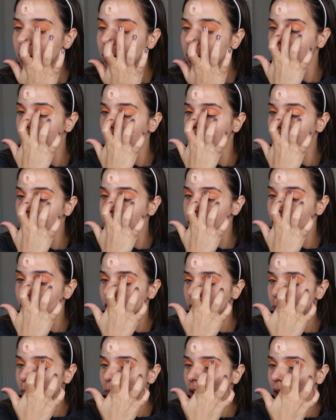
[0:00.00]
And then I'm just
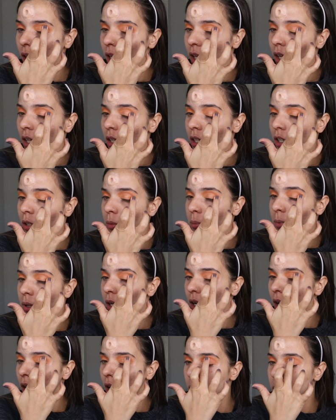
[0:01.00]
going to bring it a little
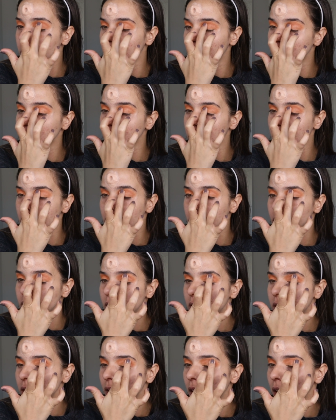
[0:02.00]
bit up to the
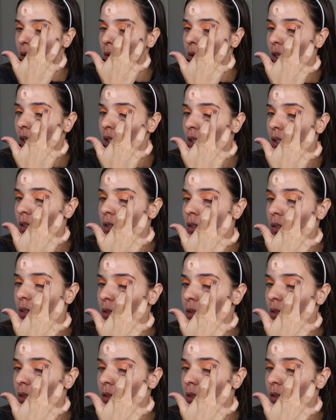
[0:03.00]
crease area.